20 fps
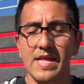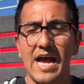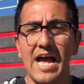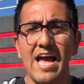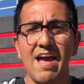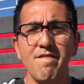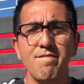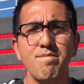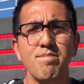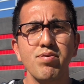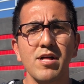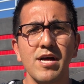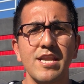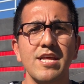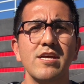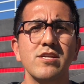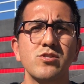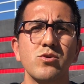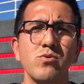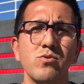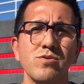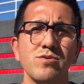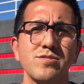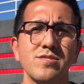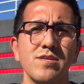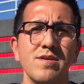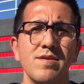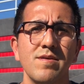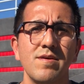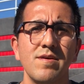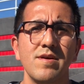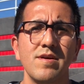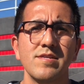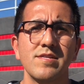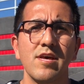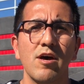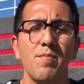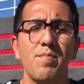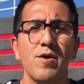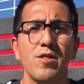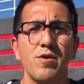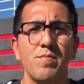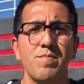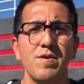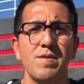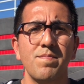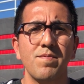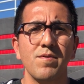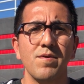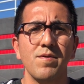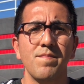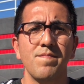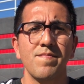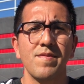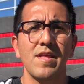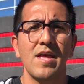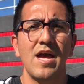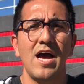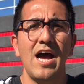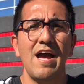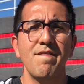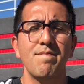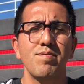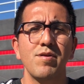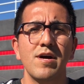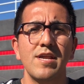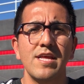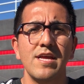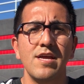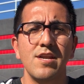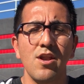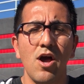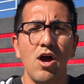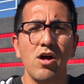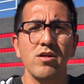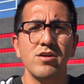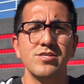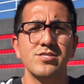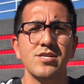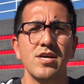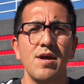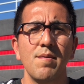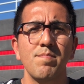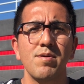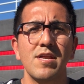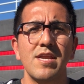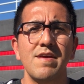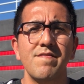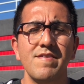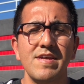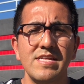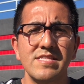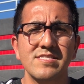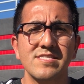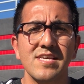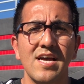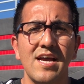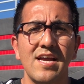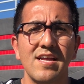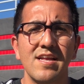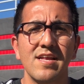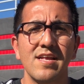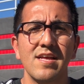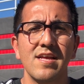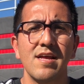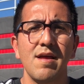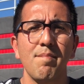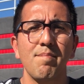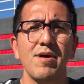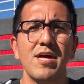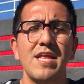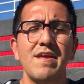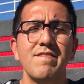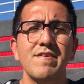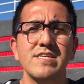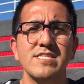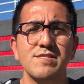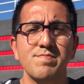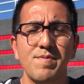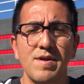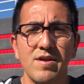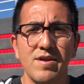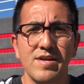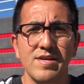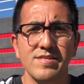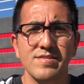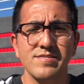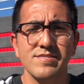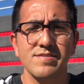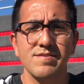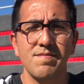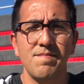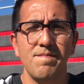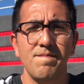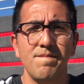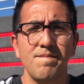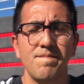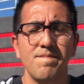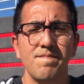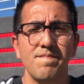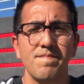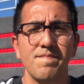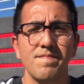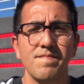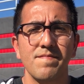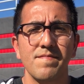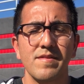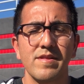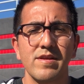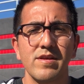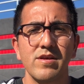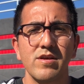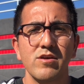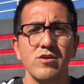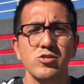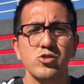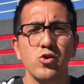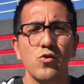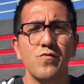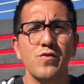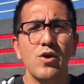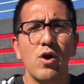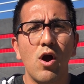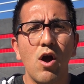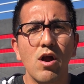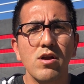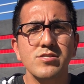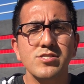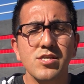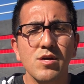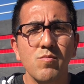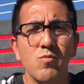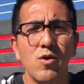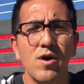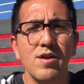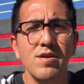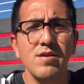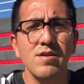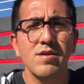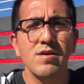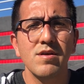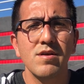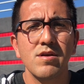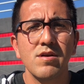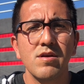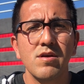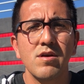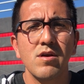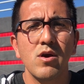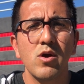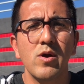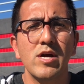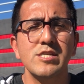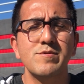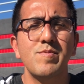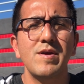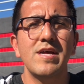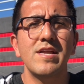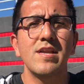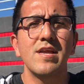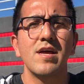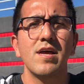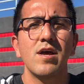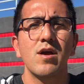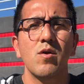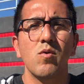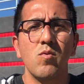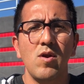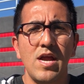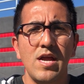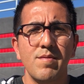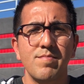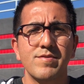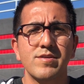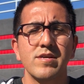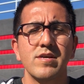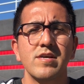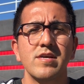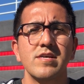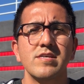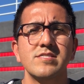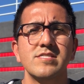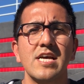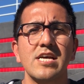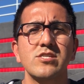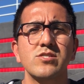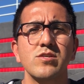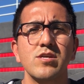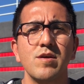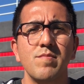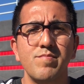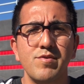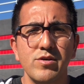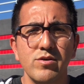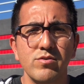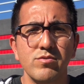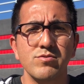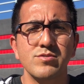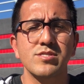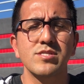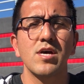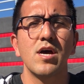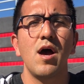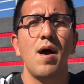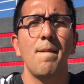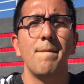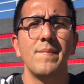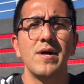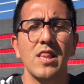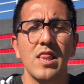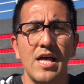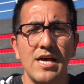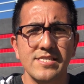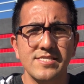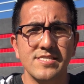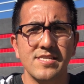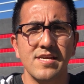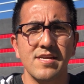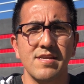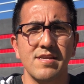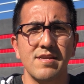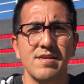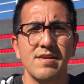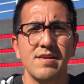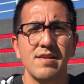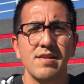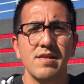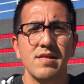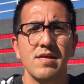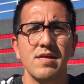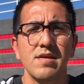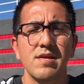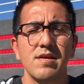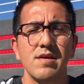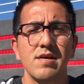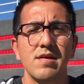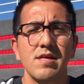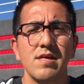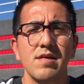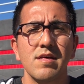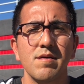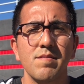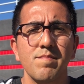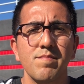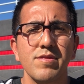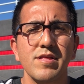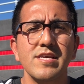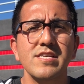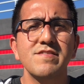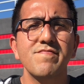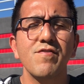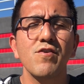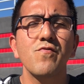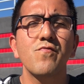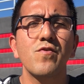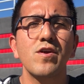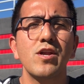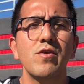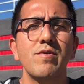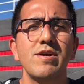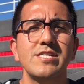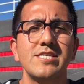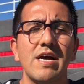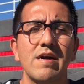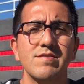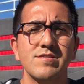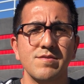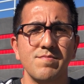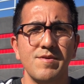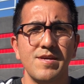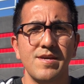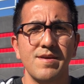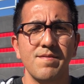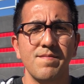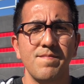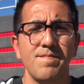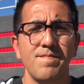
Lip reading: I have plenty of tools to help other people. I have plenty of knowledge, plenty of insight, plenty of experience. So if you are someone who has been raped, sexually abused, molested, please feel free to reach out to me.